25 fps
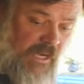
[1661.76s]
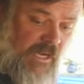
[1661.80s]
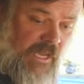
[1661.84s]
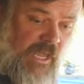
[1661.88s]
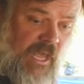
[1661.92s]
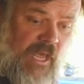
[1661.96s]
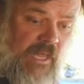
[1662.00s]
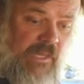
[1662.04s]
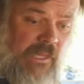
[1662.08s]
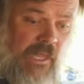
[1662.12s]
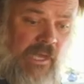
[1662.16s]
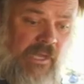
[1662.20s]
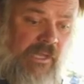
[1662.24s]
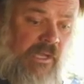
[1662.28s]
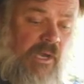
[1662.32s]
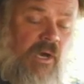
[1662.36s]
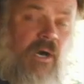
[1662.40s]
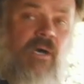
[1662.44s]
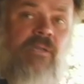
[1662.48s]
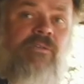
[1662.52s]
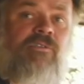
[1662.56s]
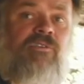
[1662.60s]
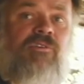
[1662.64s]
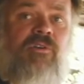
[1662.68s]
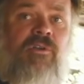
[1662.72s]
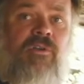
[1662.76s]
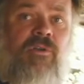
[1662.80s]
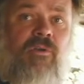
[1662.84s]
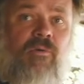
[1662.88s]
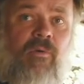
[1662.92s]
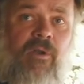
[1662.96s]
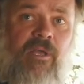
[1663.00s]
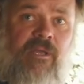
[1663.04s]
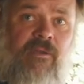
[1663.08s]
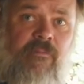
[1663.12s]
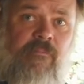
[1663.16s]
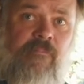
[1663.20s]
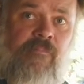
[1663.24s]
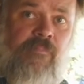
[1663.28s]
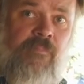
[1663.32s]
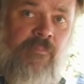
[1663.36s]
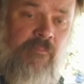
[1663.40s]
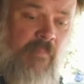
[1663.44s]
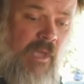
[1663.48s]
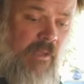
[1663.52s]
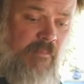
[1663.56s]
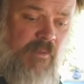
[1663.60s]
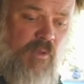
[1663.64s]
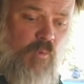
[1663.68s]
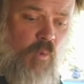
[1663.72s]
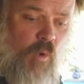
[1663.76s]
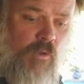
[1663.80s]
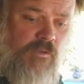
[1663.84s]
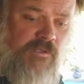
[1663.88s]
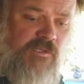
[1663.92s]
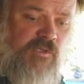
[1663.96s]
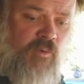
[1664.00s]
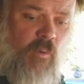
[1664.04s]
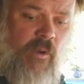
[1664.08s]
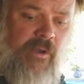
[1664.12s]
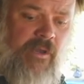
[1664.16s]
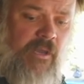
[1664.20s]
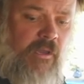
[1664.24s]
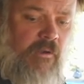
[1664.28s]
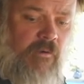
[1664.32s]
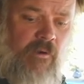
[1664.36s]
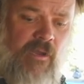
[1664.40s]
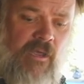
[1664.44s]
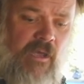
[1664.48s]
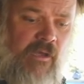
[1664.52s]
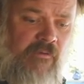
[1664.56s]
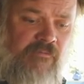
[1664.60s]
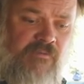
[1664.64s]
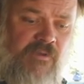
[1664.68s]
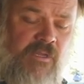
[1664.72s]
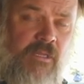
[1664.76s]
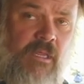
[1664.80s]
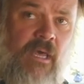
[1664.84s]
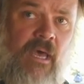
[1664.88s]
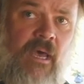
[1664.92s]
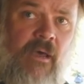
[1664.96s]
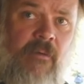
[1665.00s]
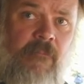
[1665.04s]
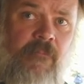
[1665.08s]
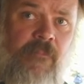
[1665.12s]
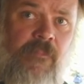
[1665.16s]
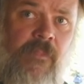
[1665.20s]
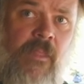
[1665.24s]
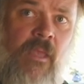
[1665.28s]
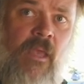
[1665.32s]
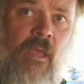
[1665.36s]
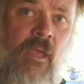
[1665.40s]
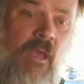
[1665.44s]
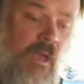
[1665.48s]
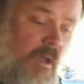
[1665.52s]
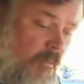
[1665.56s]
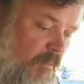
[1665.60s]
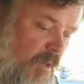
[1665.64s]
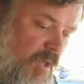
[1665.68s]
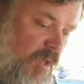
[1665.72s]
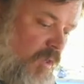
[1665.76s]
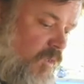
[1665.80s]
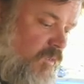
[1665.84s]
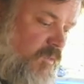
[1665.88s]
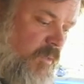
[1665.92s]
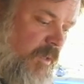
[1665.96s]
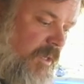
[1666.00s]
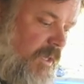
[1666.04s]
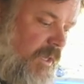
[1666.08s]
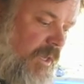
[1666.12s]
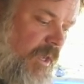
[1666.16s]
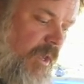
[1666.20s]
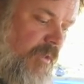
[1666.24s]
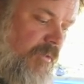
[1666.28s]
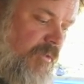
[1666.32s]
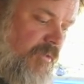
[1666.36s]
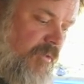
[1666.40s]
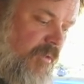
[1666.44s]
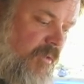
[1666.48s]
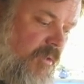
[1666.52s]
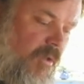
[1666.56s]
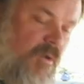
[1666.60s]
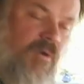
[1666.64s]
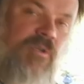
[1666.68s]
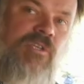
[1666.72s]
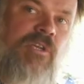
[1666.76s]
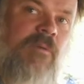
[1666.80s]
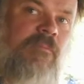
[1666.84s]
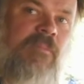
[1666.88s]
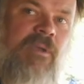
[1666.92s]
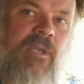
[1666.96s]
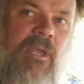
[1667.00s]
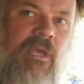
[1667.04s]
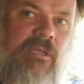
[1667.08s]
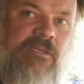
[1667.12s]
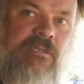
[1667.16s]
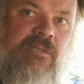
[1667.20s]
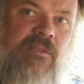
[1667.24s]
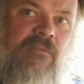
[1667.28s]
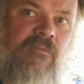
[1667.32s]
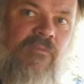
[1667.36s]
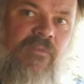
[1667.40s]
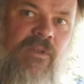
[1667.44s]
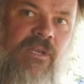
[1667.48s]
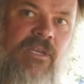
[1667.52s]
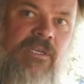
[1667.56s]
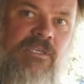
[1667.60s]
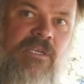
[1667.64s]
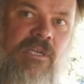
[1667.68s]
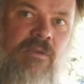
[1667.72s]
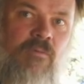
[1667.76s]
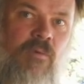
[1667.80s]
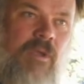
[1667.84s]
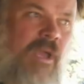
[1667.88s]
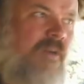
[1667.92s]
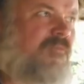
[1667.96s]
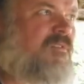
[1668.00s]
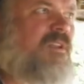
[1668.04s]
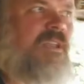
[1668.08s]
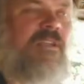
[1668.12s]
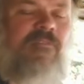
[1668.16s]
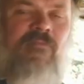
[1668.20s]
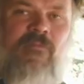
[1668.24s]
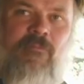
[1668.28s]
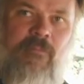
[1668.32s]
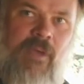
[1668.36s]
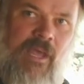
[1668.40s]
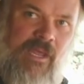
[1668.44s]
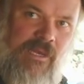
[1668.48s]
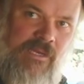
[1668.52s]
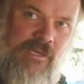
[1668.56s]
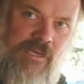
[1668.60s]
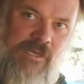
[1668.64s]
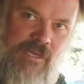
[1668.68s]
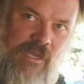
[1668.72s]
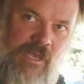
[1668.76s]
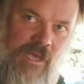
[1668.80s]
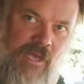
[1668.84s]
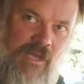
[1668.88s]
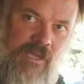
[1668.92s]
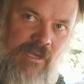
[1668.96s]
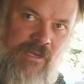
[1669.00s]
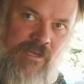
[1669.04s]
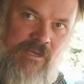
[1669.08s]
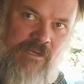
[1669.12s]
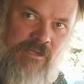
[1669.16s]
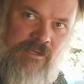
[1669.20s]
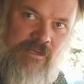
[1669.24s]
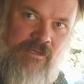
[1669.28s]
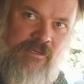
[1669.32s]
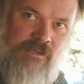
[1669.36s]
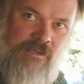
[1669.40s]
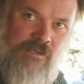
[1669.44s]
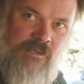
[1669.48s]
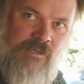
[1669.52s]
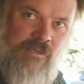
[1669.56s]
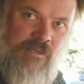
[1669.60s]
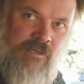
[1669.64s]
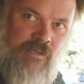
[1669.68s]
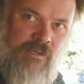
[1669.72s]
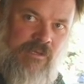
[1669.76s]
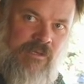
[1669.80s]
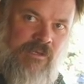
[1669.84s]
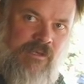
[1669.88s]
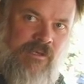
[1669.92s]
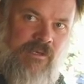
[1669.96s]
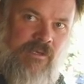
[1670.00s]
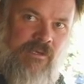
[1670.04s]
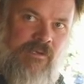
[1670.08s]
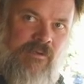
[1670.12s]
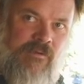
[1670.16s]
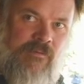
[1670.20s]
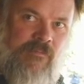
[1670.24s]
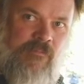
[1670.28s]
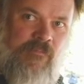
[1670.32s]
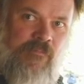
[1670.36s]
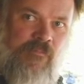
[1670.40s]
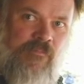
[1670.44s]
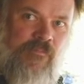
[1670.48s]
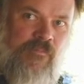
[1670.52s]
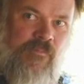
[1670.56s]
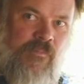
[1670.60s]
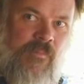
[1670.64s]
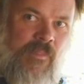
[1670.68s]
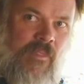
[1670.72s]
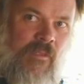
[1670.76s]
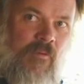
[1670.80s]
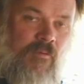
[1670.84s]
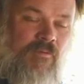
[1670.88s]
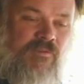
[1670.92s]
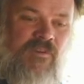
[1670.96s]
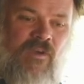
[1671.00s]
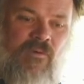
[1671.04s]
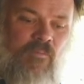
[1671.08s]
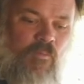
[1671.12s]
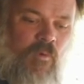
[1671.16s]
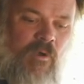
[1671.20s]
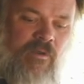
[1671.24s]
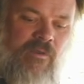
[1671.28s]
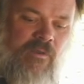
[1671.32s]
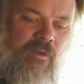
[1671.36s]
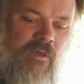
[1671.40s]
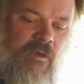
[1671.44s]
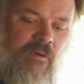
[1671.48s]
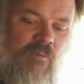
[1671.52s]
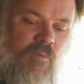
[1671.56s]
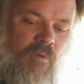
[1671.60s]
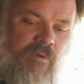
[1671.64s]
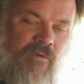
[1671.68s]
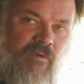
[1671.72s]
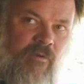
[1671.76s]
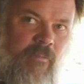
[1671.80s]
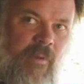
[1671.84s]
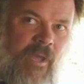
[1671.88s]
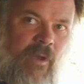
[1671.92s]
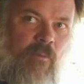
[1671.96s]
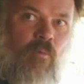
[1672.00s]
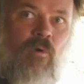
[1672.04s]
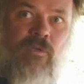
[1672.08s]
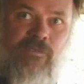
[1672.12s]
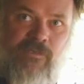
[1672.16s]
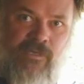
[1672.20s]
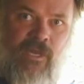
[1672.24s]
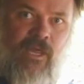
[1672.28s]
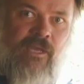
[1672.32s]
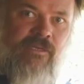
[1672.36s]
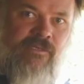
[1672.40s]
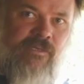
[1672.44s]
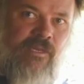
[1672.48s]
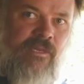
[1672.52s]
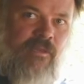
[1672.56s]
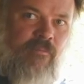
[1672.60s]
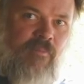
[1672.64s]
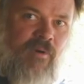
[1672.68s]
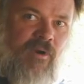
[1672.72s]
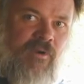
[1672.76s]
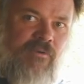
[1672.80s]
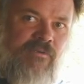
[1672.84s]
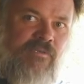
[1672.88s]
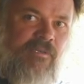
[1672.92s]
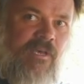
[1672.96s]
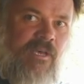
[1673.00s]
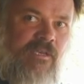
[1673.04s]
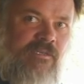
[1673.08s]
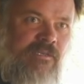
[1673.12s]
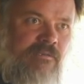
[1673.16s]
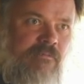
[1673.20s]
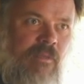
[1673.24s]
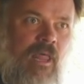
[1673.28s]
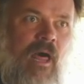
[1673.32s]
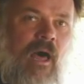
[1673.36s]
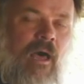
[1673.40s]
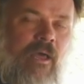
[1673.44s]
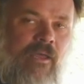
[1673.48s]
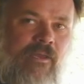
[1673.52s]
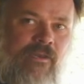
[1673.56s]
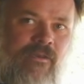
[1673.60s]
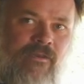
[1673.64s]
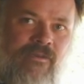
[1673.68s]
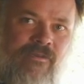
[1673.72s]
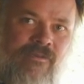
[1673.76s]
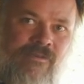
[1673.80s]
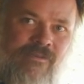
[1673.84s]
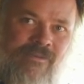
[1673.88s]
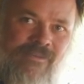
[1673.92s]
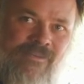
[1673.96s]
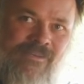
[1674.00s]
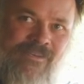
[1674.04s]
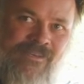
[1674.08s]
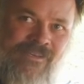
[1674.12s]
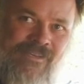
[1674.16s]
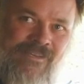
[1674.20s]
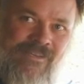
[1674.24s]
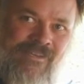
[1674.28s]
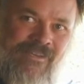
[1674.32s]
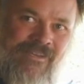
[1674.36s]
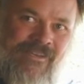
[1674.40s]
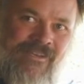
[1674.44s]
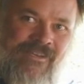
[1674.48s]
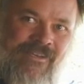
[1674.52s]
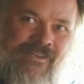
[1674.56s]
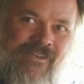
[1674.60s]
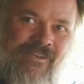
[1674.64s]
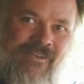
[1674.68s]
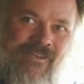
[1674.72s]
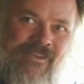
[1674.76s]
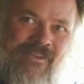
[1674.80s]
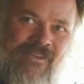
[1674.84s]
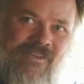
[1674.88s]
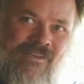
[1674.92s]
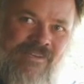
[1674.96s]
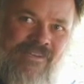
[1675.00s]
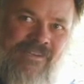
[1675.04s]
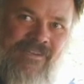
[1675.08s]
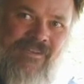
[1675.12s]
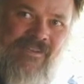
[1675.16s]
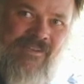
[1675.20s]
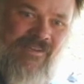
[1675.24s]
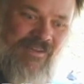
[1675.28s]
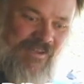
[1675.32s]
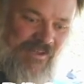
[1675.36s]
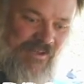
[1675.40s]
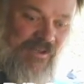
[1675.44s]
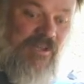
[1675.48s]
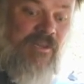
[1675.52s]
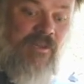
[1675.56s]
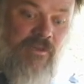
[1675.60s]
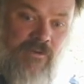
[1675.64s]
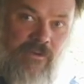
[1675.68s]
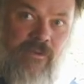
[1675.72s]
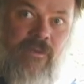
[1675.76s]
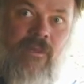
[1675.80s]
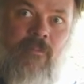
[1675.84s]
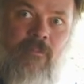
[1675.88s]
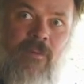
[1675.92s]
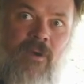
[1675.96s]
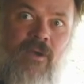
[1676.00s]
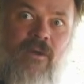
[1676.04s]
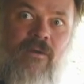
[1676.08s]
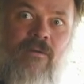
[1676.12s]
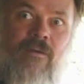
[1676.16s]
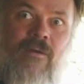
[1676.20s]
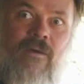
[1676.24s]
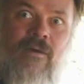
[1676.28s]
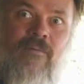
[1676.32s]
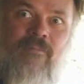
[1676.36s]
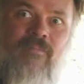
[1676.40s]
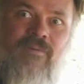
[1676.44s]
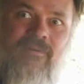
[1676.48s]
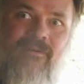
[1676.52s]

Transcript: to get like 100 grit, maybe 120 grit after that. But of course we're going to go through, you're jumping ahead to the finishing, we haven't even made it yet. I'm just wondering. Well, don't wonder. Wonder about what's next in the process line. What's next in the process line? Gluing the bugger up.